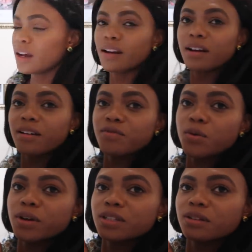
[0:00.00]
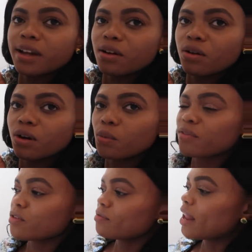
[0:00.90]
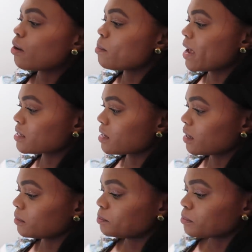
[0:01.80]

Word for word: And of course, look at her with her flower basket.